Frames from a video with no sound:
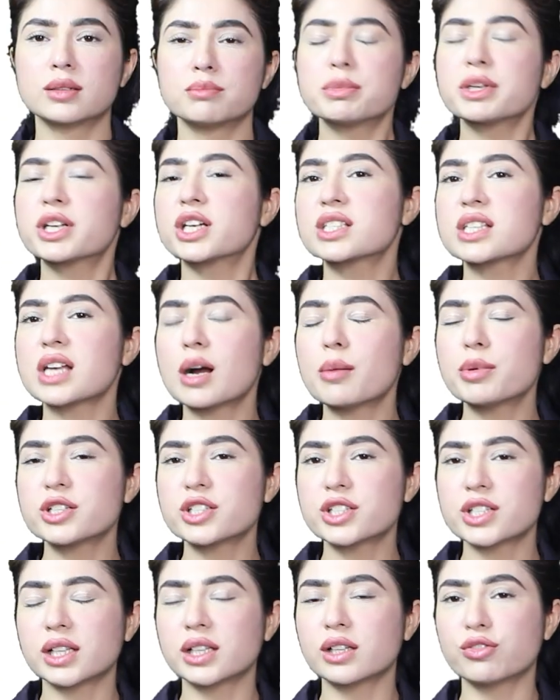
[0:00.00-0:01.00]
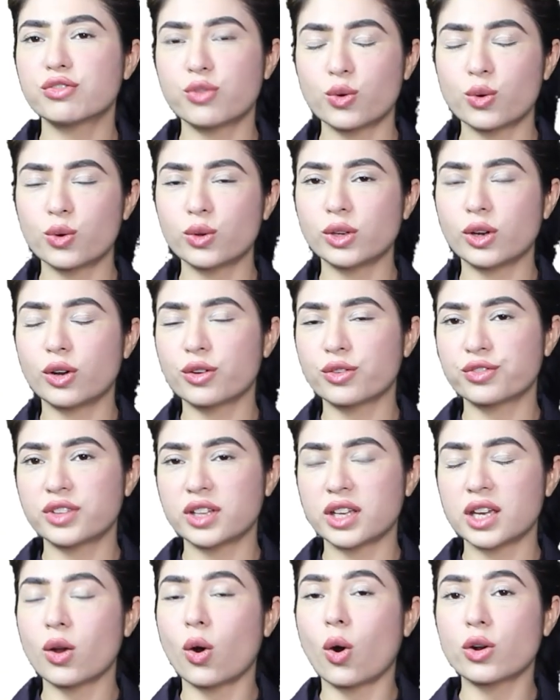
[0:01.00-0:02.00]
Because up until the fall of
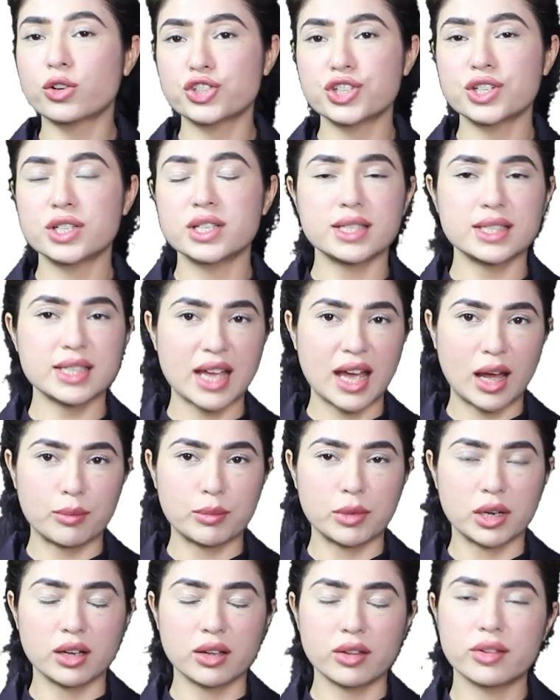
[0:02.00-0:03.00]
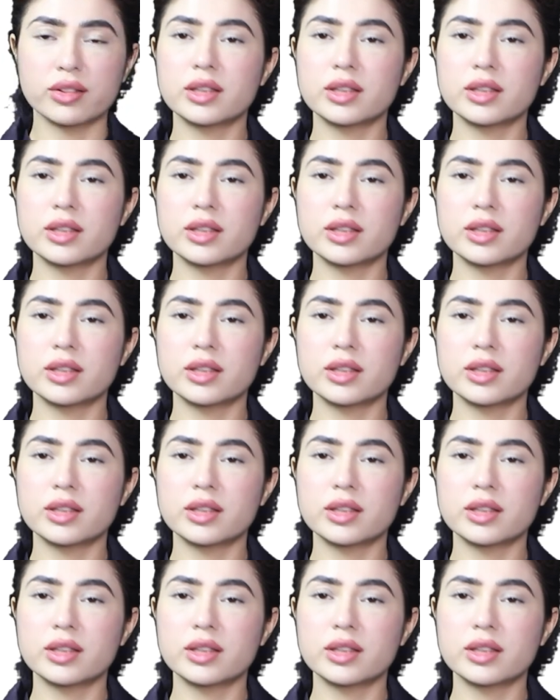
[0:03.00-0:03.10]
the auctioneer's hammer,